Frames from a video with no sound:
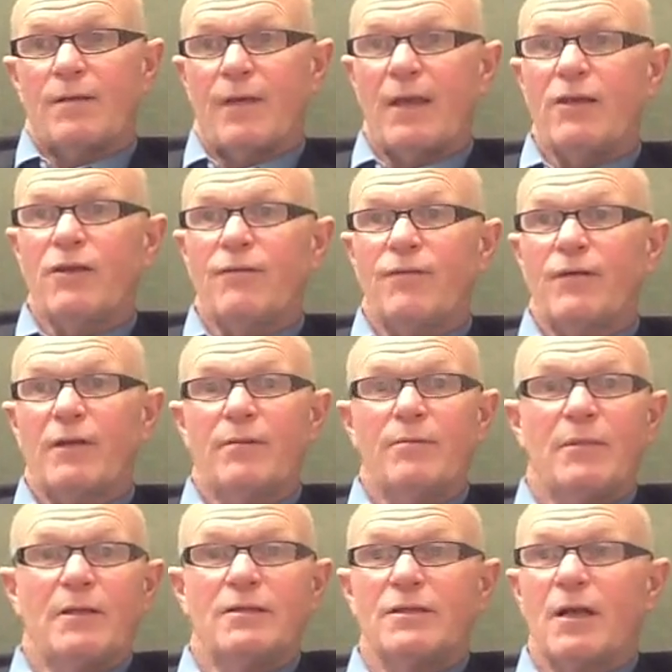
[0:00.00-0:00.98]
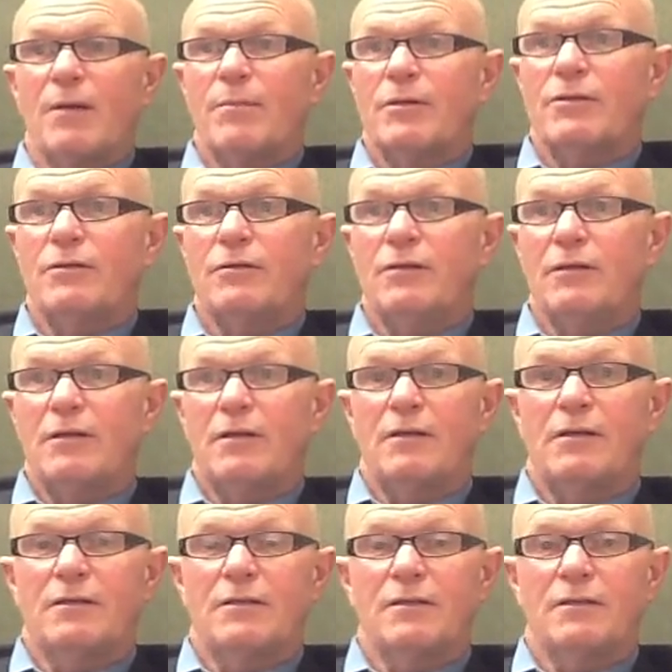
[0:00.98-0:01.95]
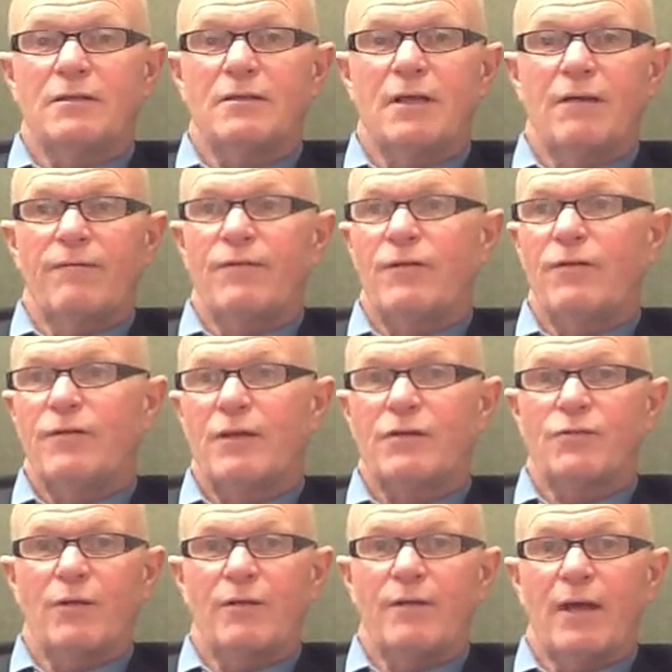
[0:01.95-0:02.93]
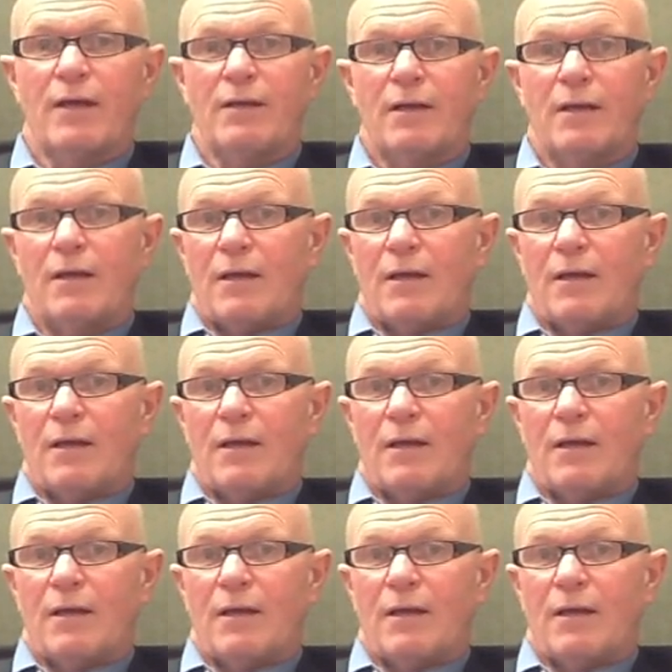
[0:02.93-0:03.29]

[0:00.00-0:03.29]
thank you for giving me this opportunity to just say a few things. We've got